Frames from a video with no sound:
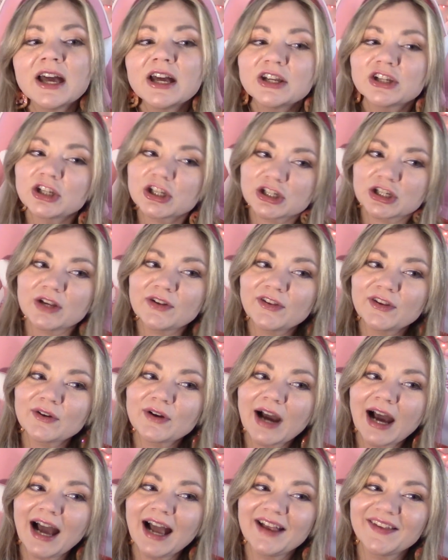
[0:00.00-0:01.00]
Jujutsu
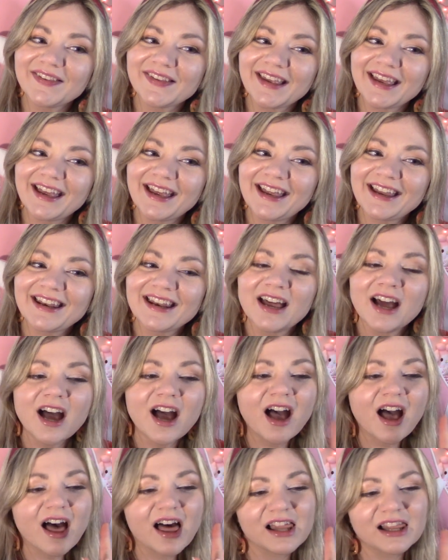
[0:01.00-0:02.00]
Kaisen?
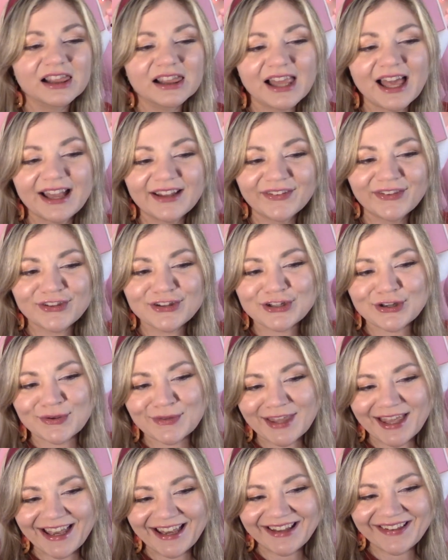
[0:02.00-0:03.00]
Let's do
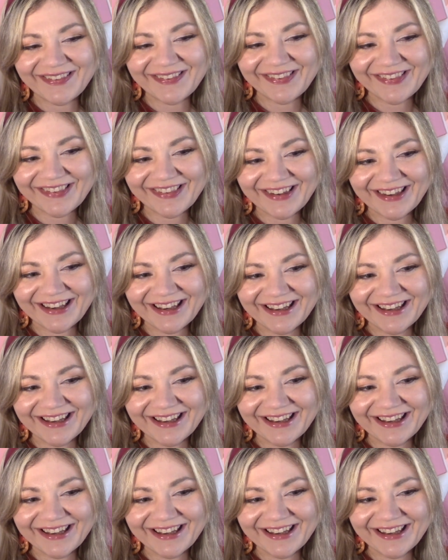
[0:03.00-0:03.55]
this.